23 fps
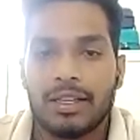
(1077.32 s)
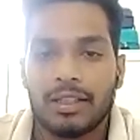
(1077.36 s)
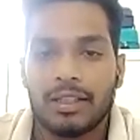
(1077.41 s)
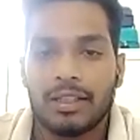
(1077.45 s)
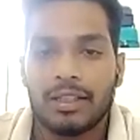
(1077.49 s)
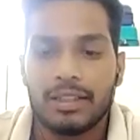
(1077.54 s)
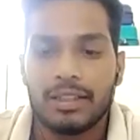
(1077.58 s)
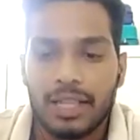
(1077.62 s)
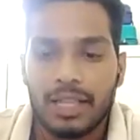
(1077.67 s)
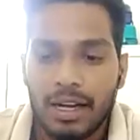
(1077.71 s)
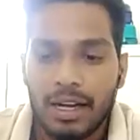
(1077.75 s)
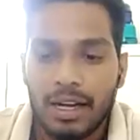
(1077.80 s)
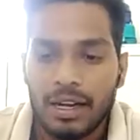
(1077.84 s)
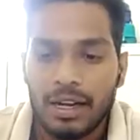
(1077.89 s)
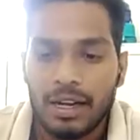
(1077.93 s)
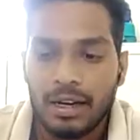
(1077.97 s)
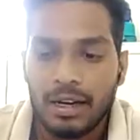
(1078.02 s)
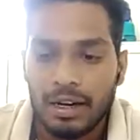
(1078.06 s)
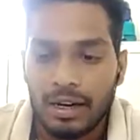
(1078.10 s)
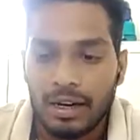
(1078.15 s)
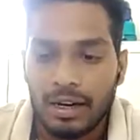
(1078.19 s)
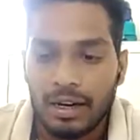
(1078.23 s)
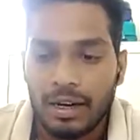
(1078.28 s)
There
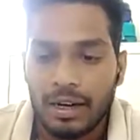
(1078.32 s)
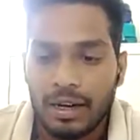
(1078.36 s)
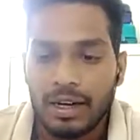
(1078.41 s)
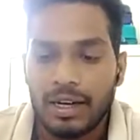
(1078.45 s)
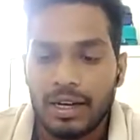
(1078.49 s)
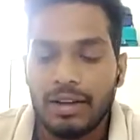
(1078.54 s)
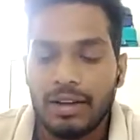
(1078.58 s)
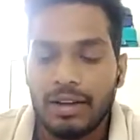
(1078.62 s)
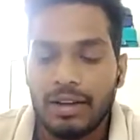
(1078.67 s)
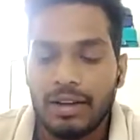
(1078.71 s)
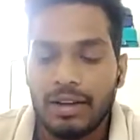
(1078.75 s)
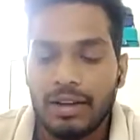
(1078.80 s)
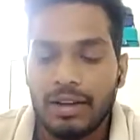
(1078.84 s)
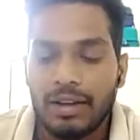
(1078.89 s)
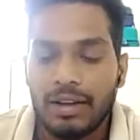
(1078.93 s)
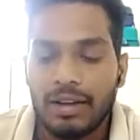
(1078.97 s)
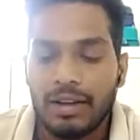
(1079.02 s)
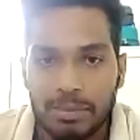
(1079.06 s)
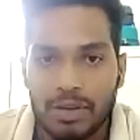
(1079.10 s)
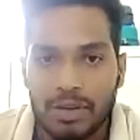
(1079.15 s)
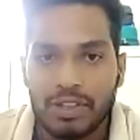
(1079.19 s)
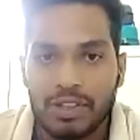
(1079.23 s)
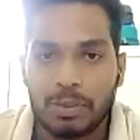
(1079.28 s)
are different
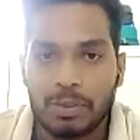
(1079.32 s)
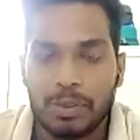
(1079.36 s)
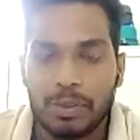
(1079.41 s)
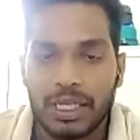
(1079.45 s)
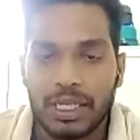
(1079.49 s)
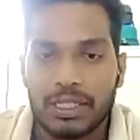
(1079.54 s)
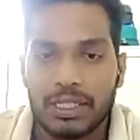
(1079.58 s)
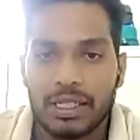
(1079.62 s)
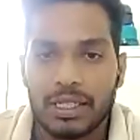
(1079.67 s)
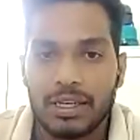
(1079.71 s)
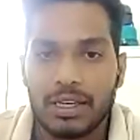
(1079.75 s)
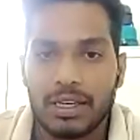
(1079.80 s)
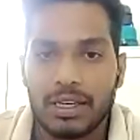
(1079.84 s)
types of speech,